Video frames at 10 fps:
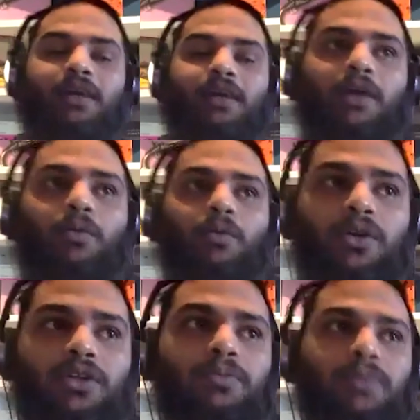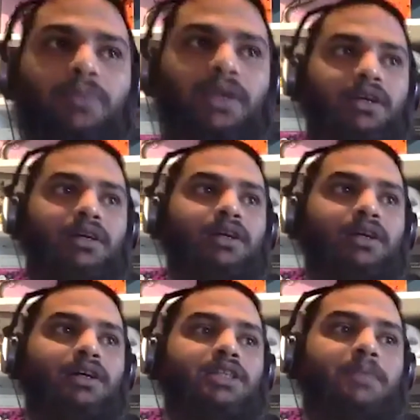But I want it to be
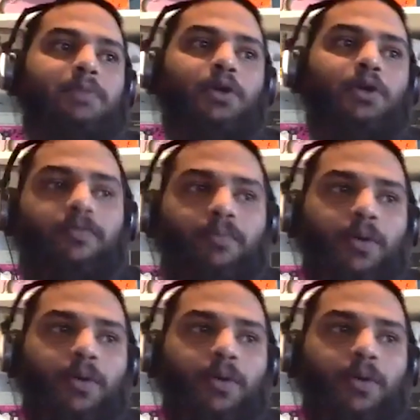a stepping off